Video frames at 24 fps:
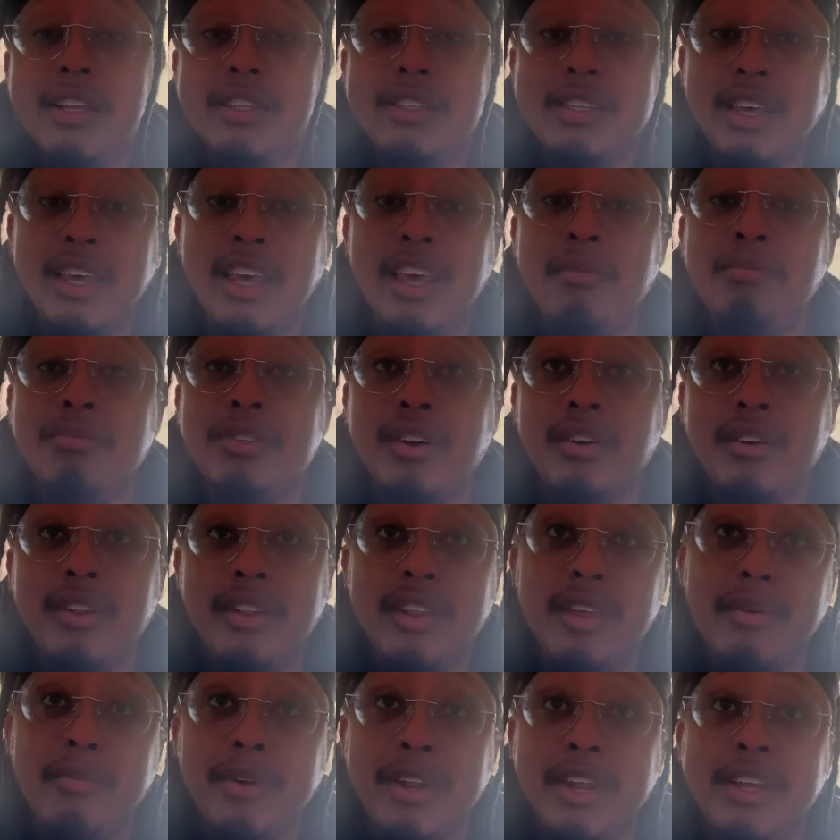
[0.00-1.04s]
Teams are
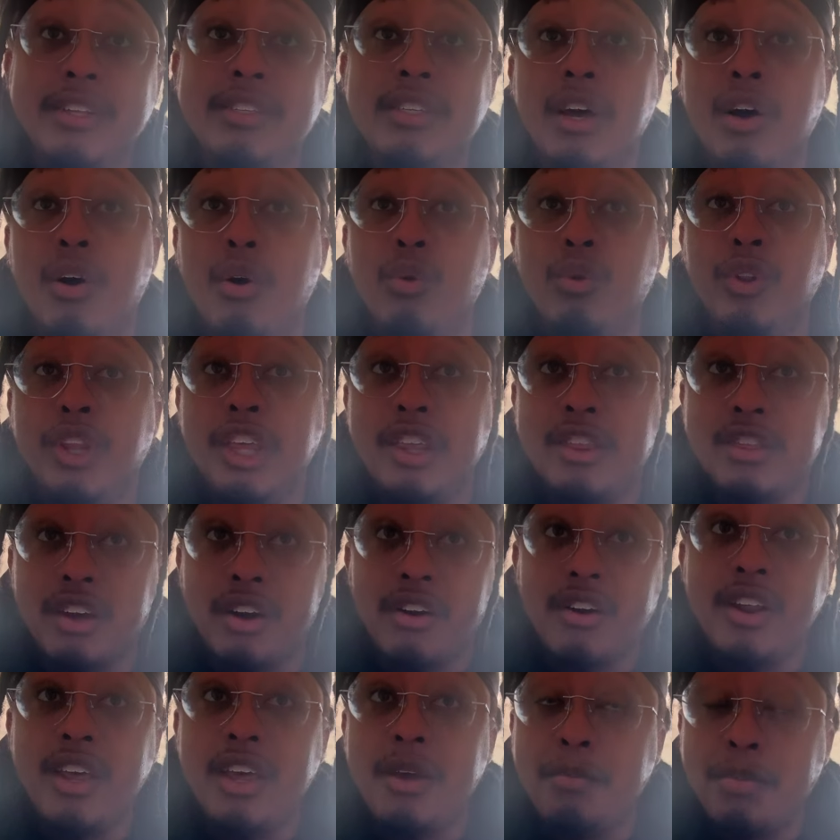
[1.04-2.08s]
limited to only
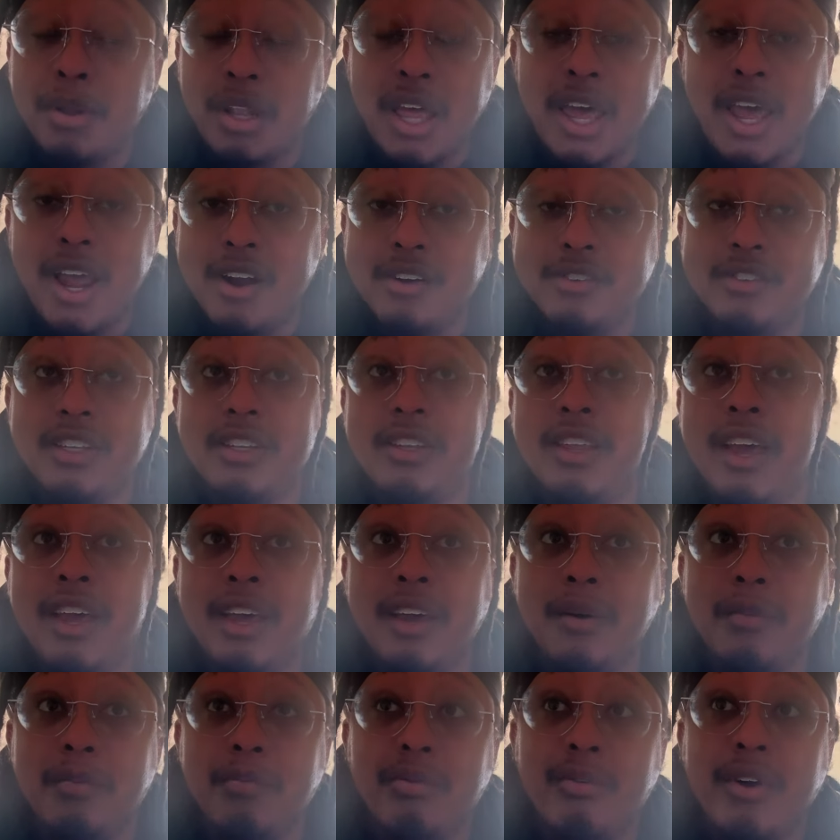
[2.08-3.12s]
30 players that they
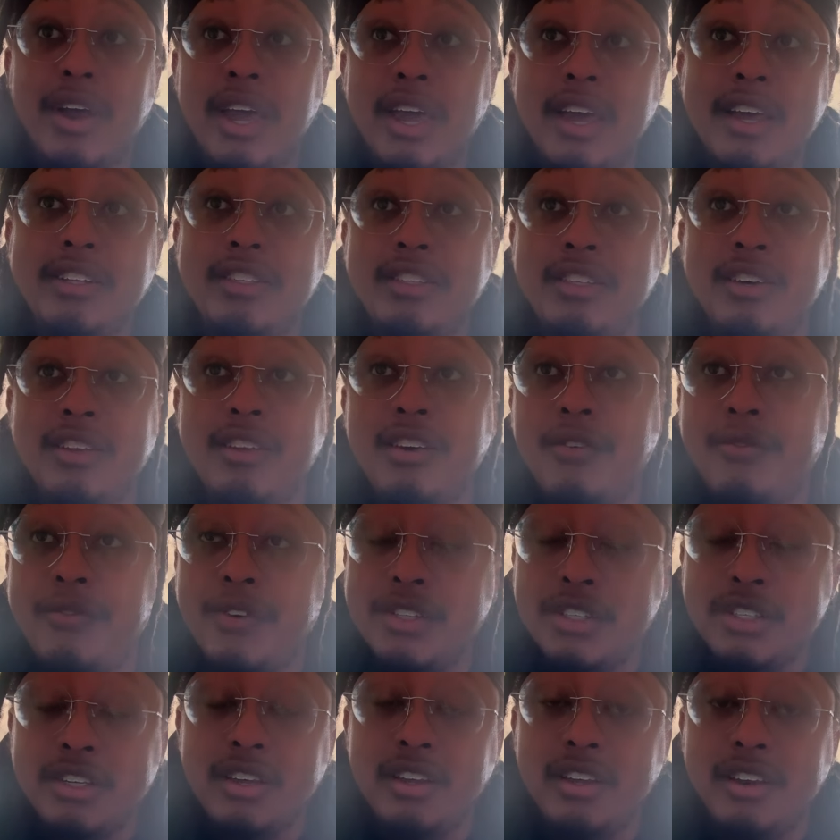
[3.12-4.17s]
can bring into their
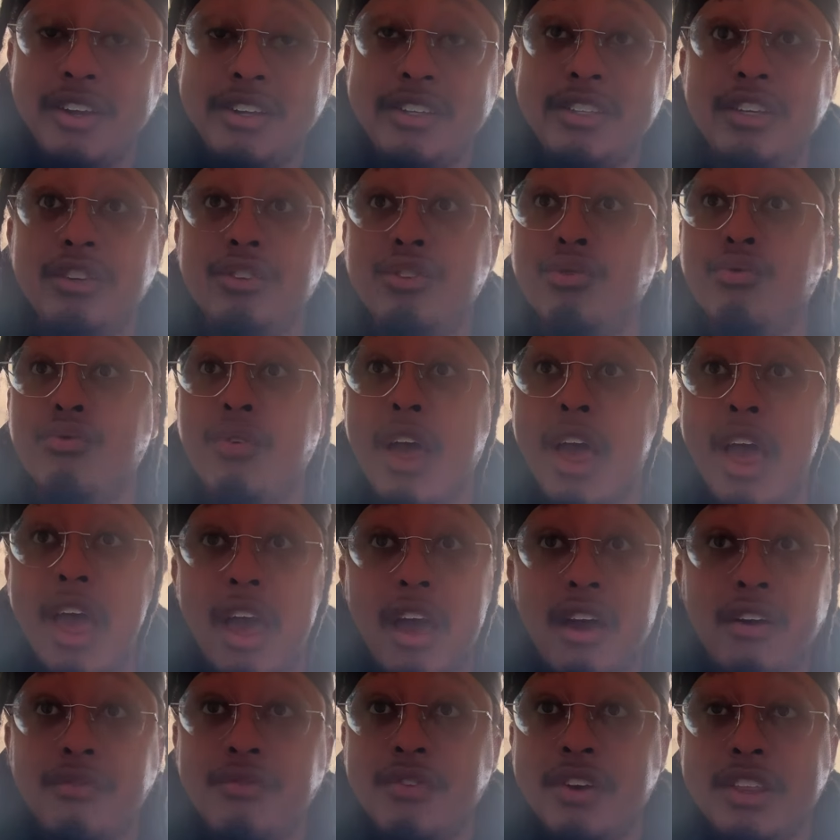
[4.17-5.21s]
facilities and do
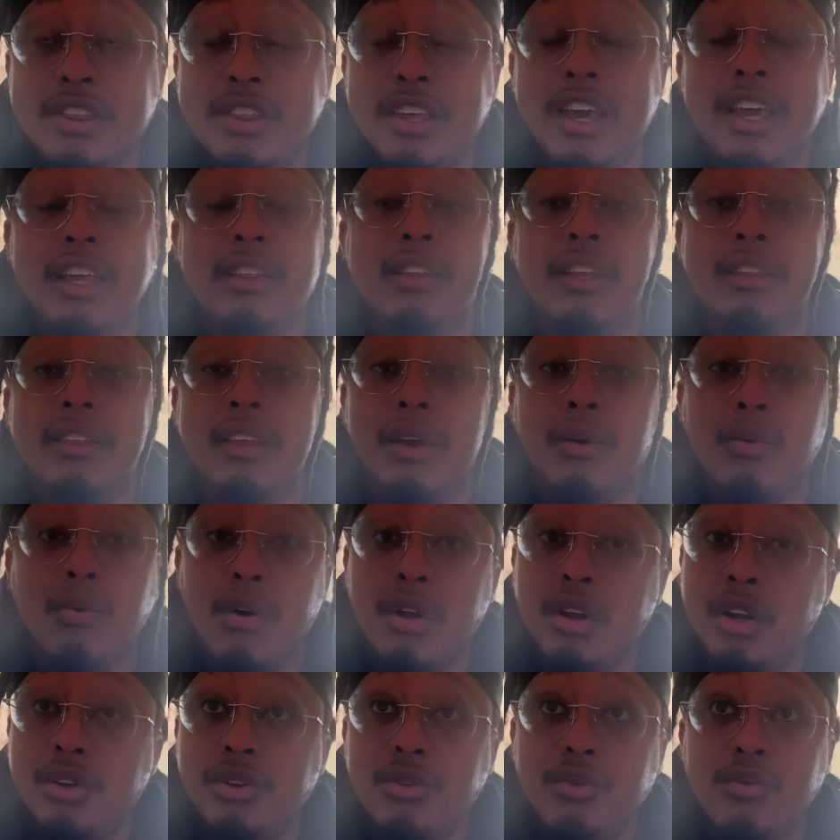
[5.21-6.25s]
everything that they
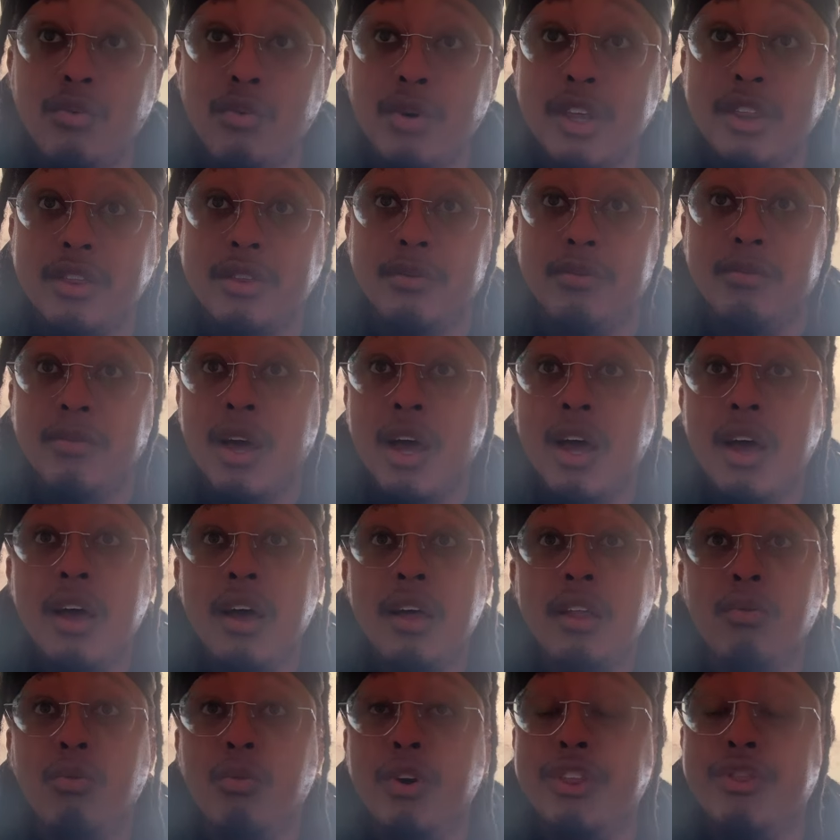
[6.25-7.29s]
want to do with them,
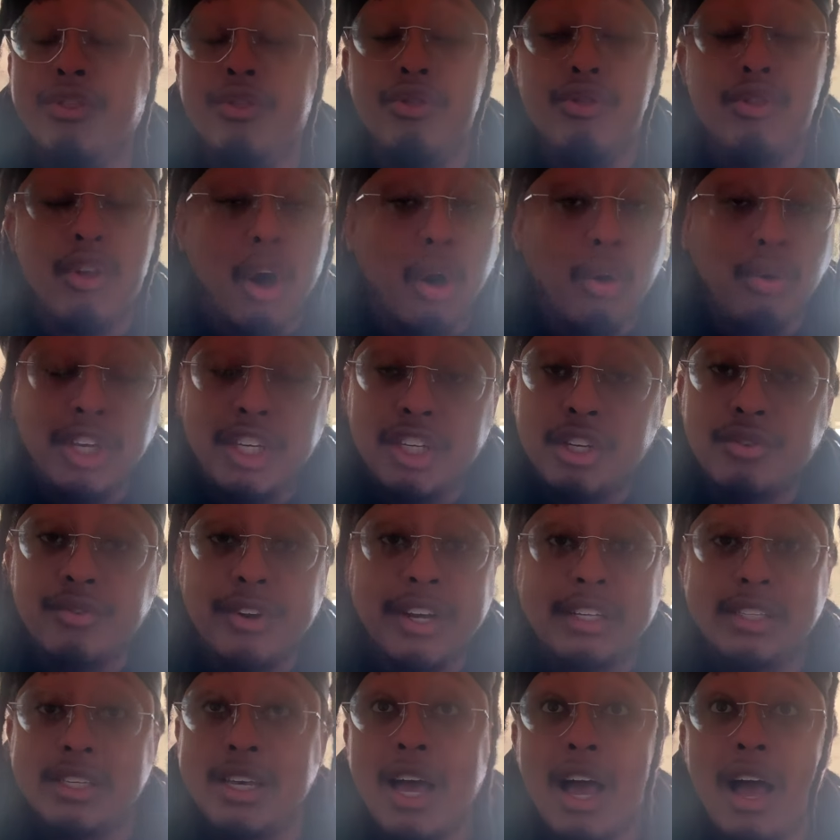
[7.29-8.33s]
with no
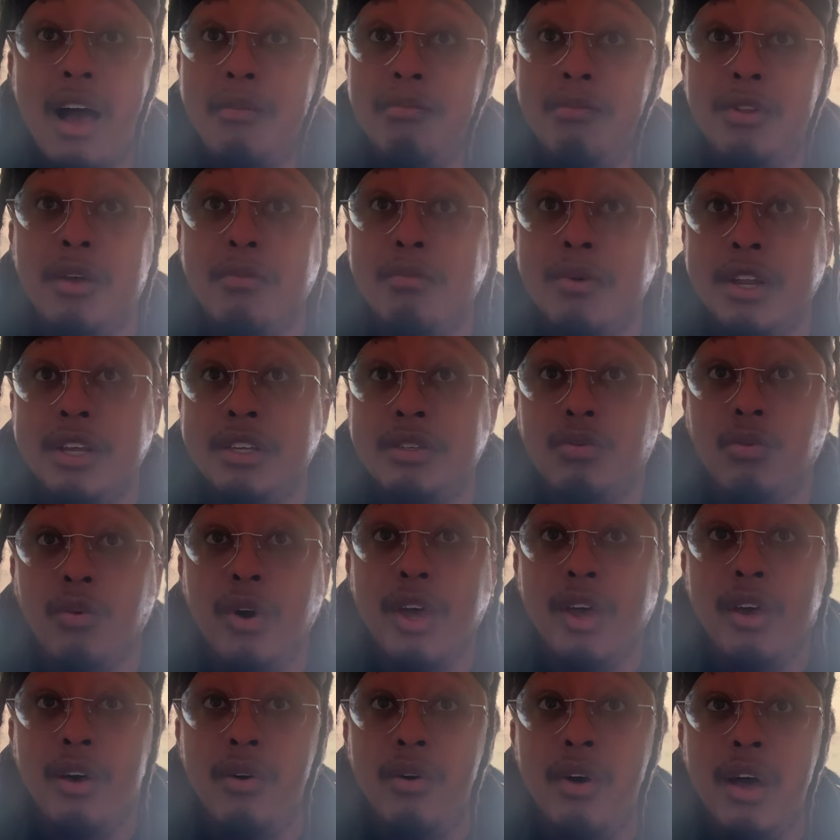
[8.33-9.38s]
strict time limit as
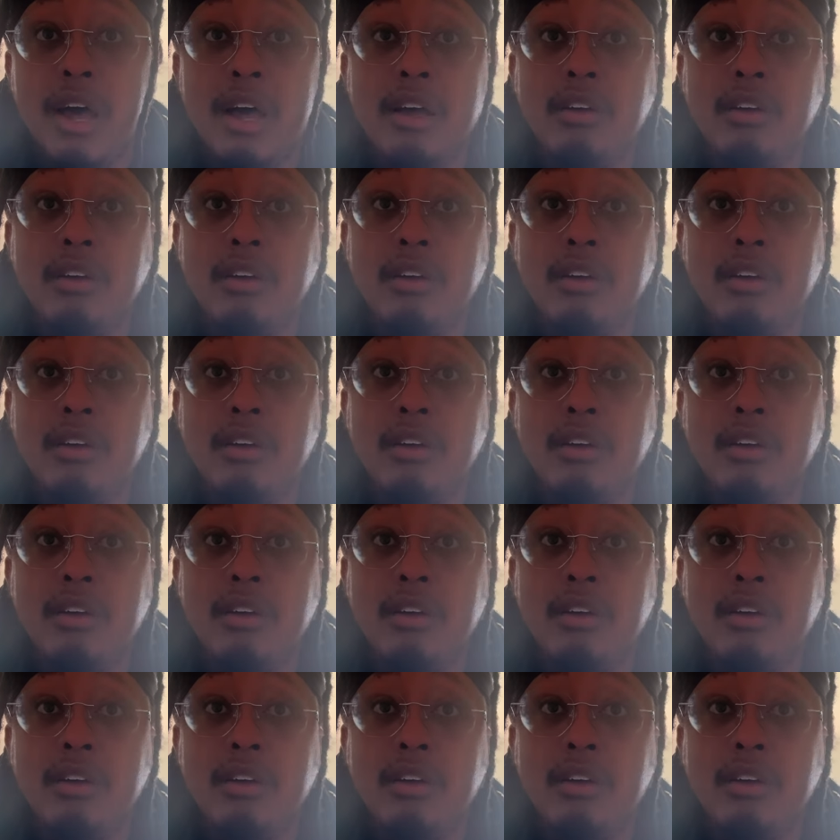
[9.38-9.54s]
well.